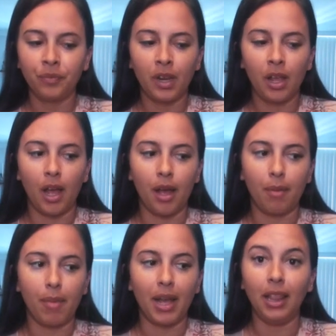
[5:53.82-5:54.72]

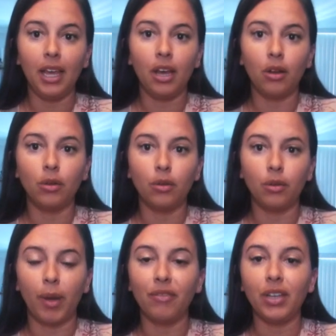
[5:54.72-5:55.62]
my Leo,
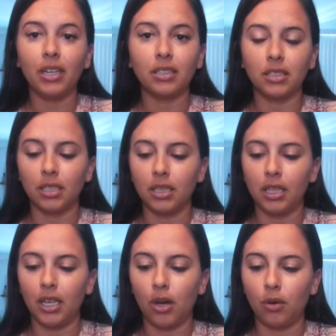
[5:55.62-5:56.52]
my Venus is in
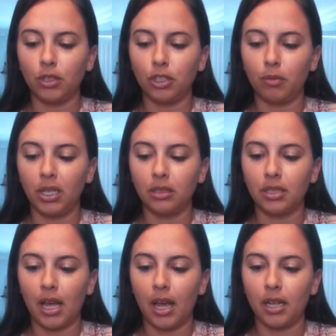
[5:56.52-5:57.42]
Leo, which means
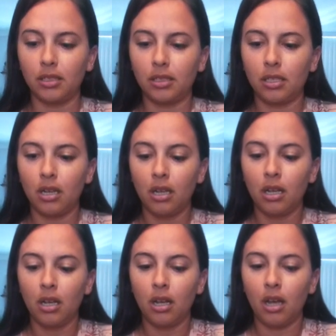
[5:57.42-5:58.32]
that
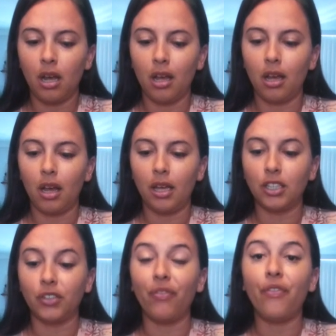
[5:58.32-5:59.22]

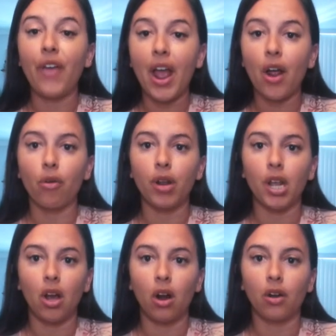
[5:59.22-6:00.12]
it's very
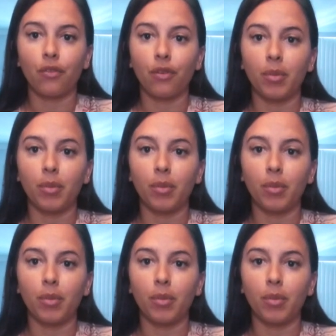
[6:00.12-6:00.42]
hard for me